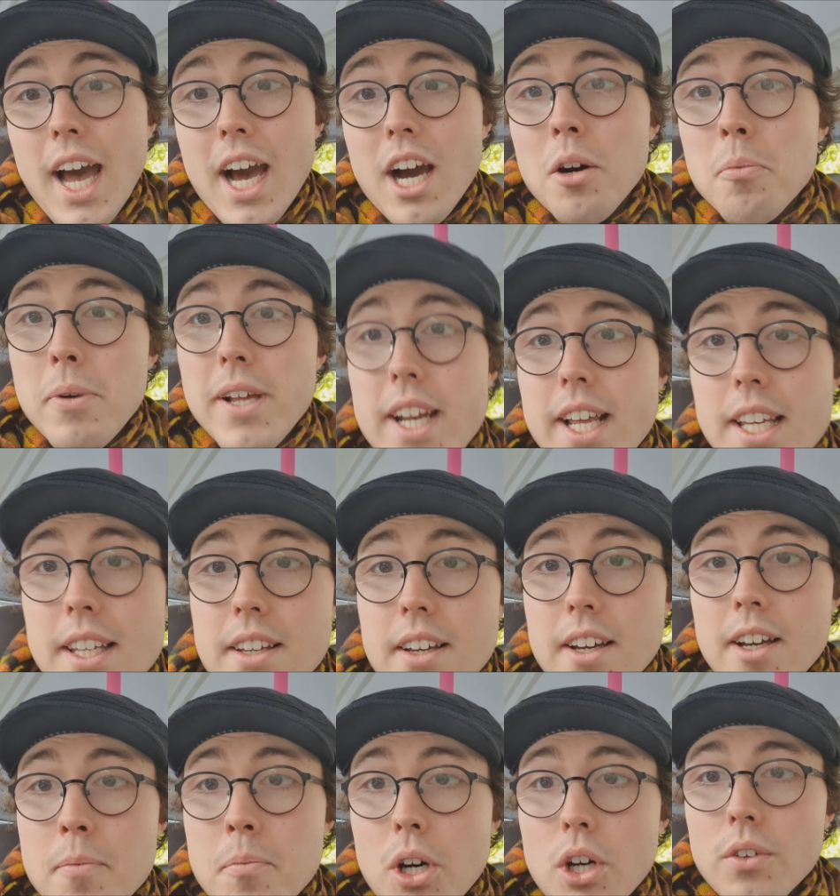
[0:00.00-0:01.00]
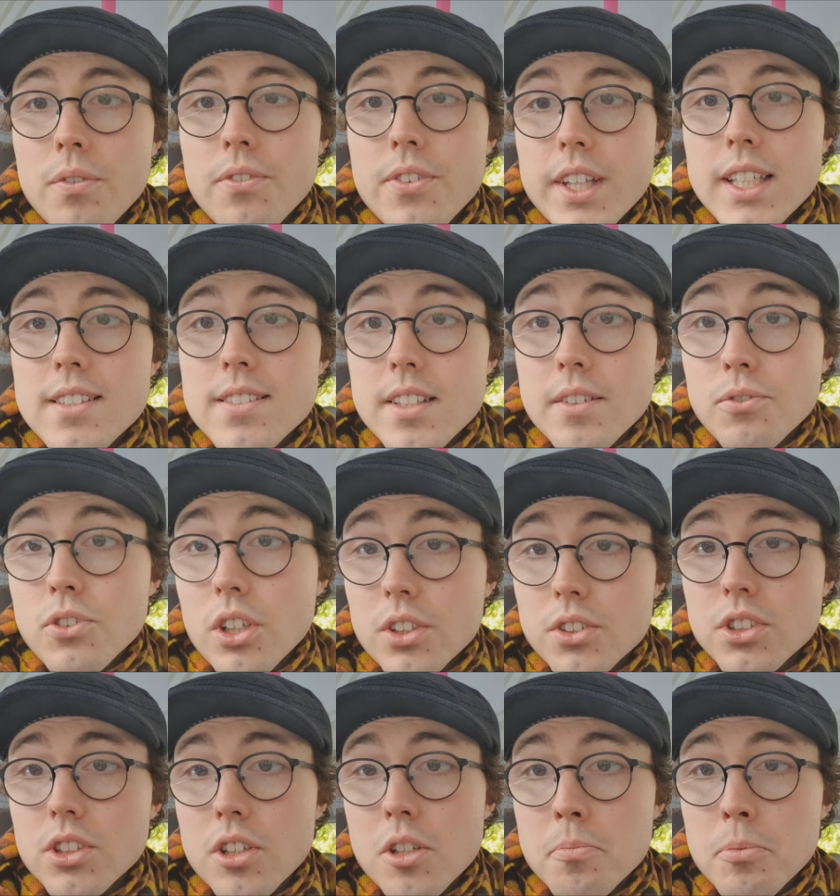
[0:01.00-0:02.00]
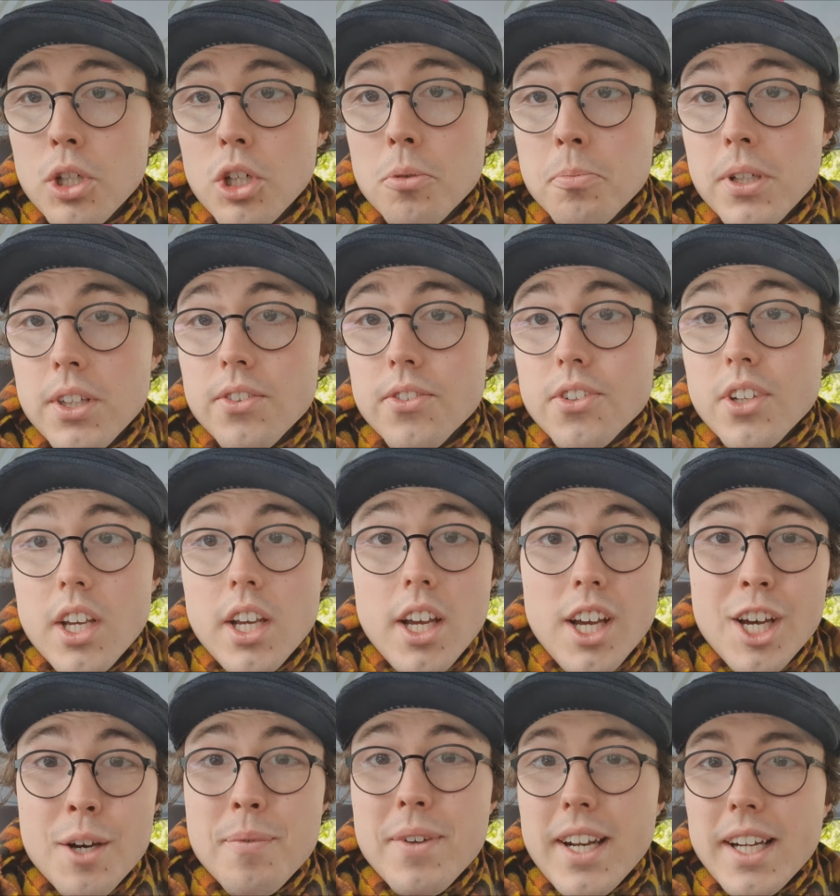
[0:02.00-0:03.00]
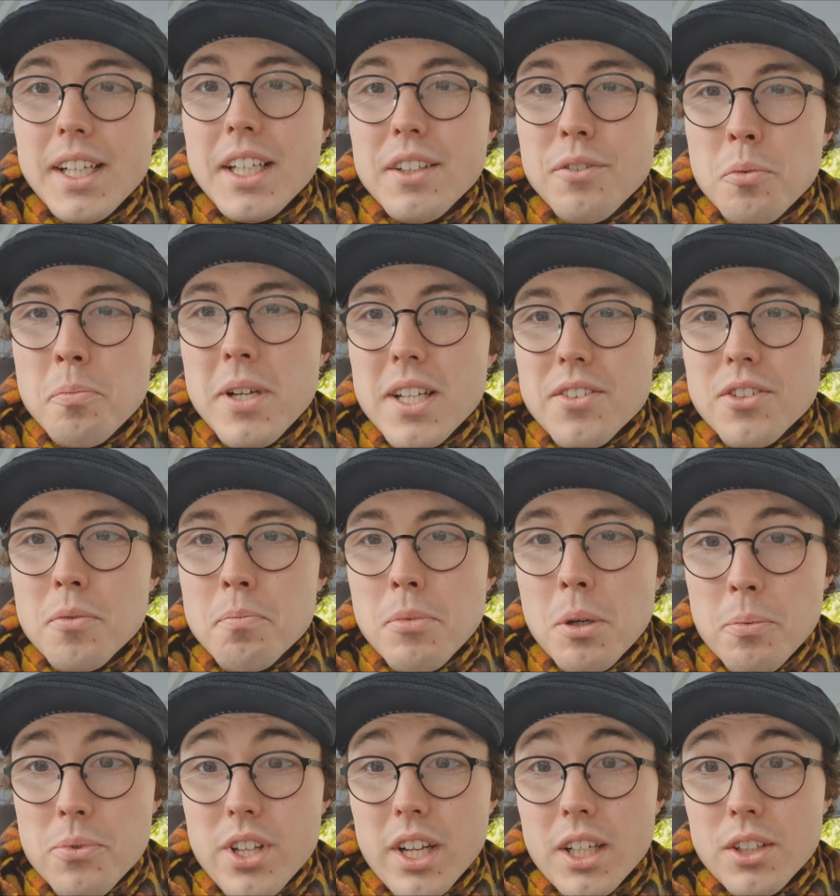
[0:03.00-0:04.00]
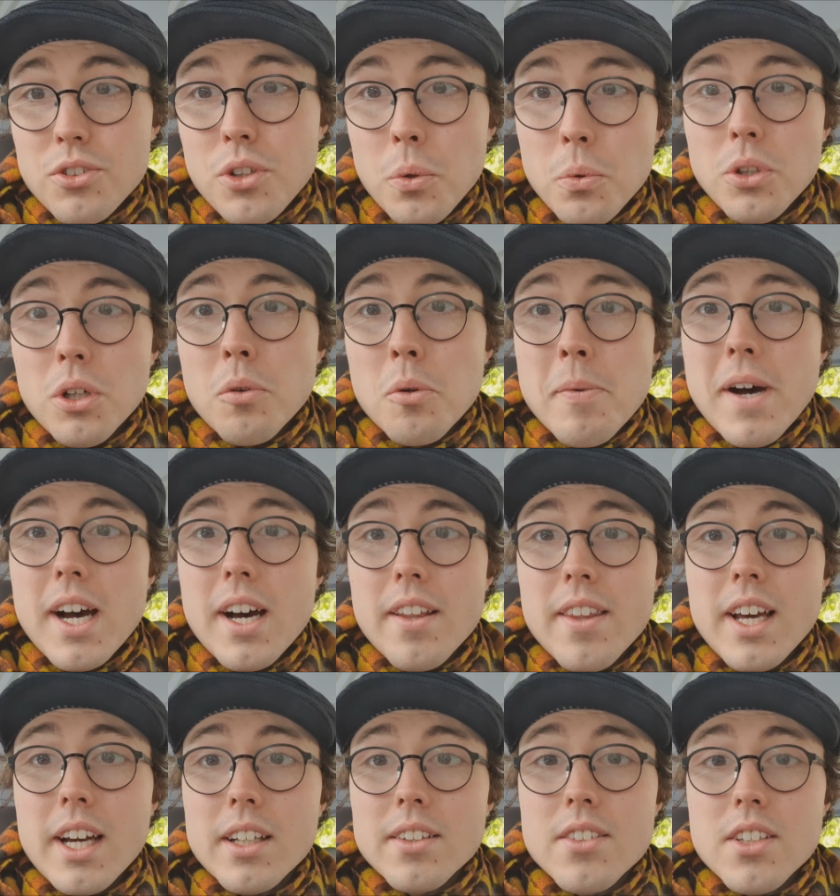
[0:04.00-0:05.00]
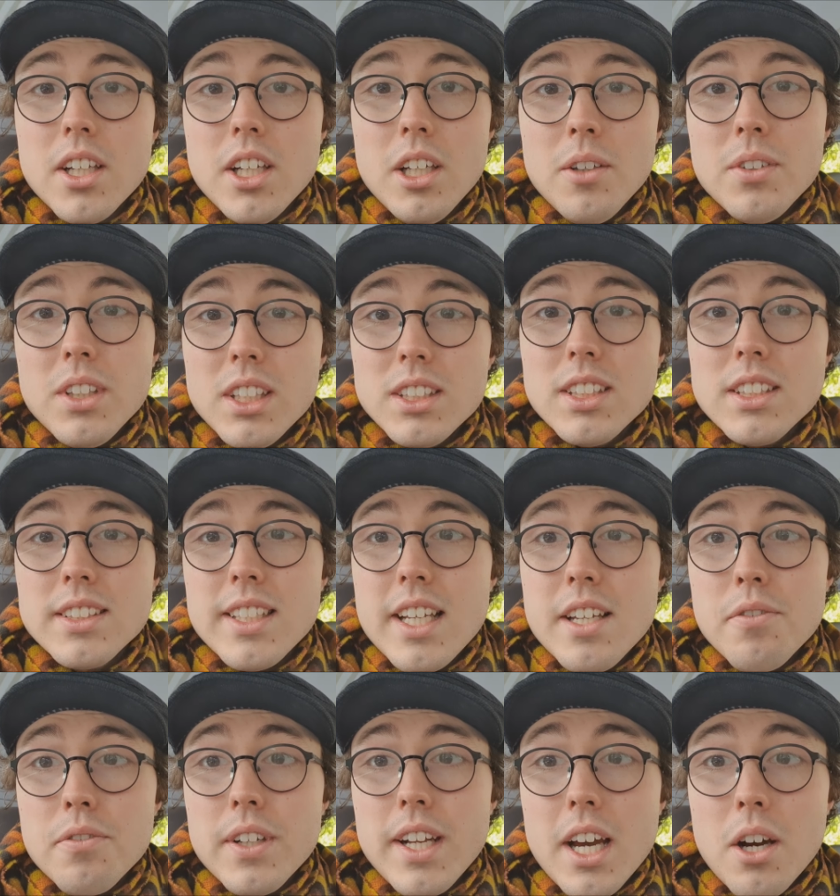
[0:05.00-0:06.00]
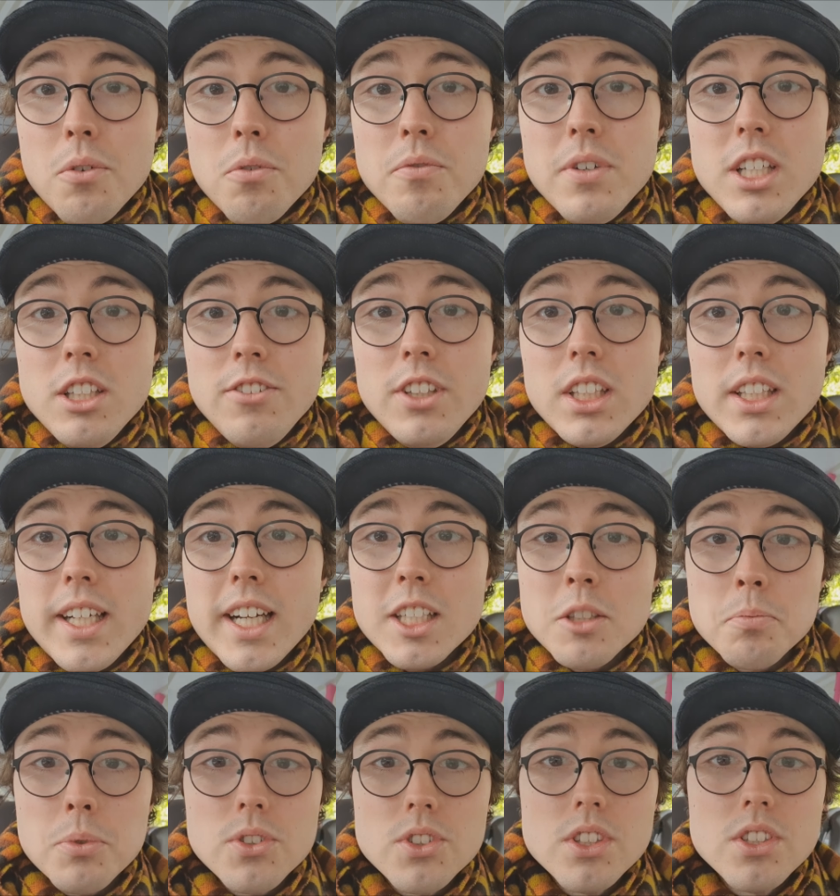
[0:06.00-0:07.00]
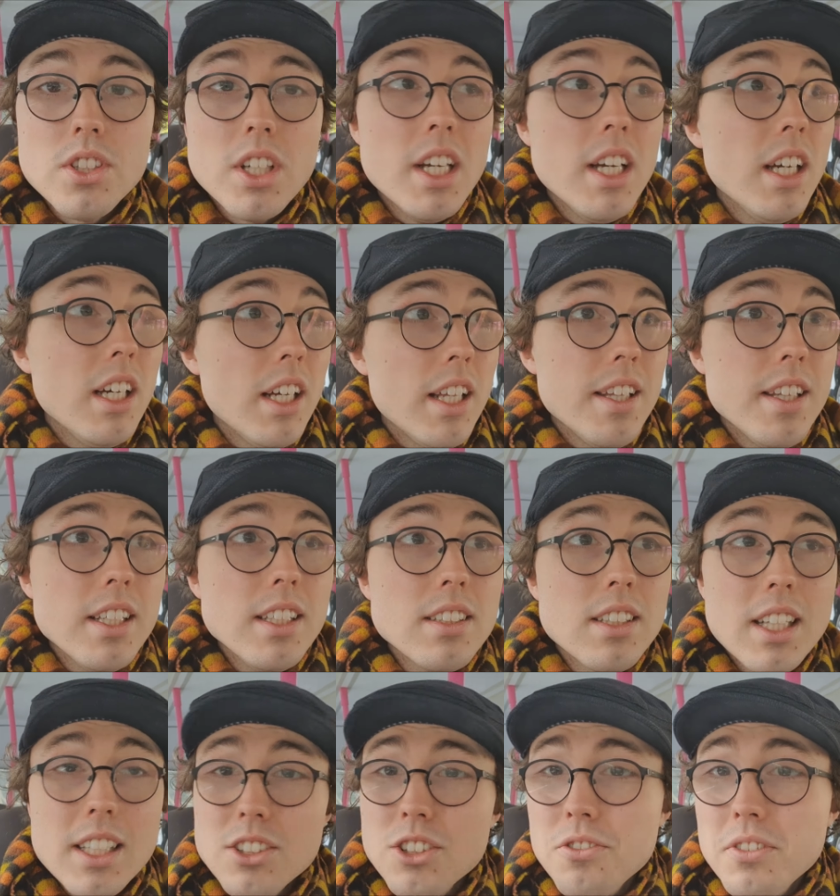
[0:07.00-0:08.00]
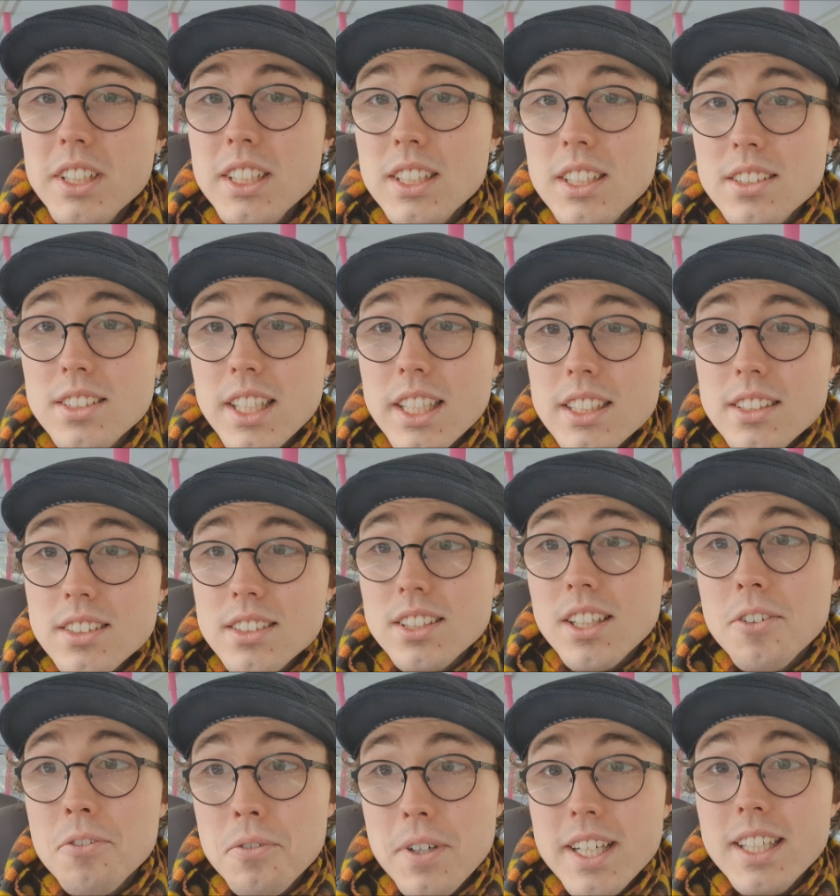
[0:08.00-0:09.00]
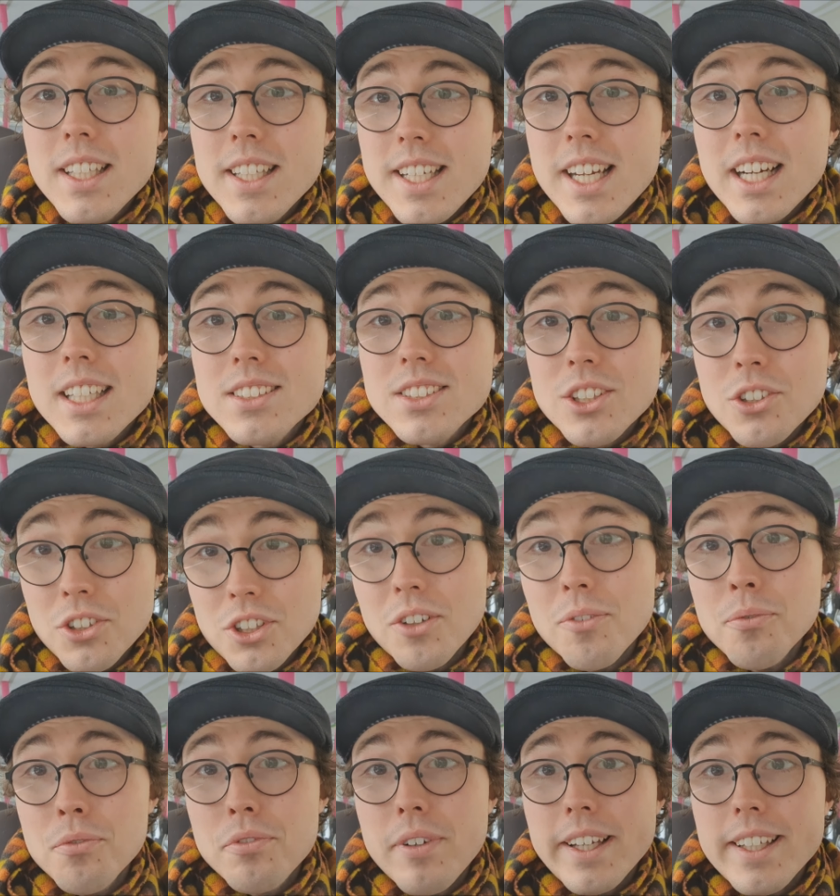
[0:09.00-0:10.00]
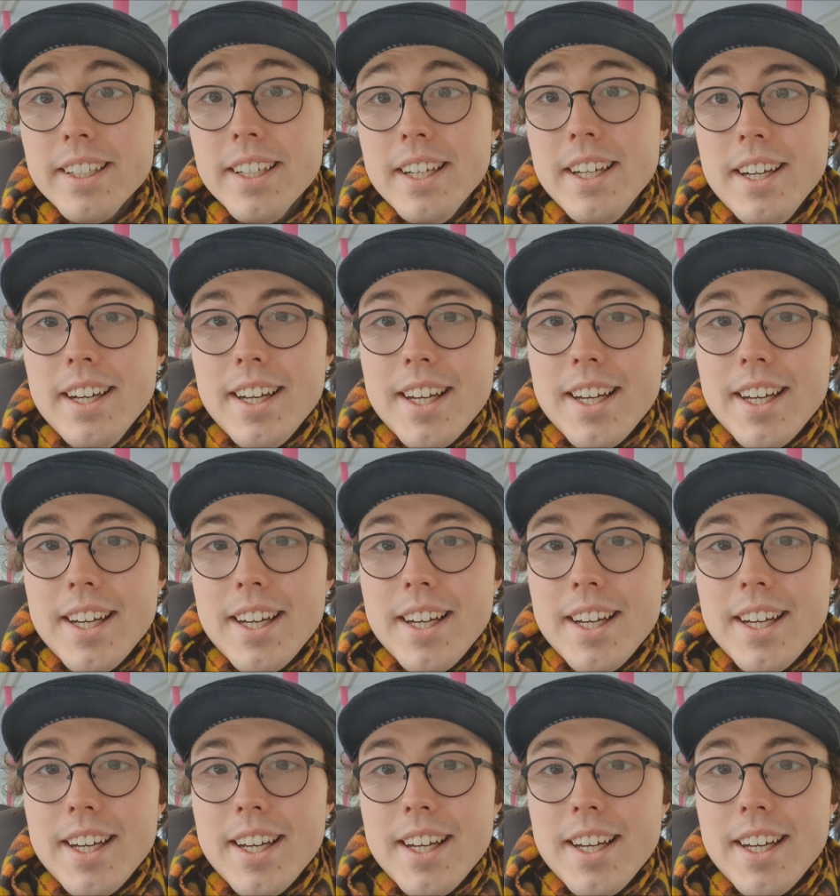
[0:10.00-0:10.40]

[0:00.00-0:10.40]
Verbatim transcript: how many um, of these they've got at the moment um, and any other bits and bobs that I do know about that. And as I say for now, really really nice buses and these Lazzarini seats are really nice and comfy.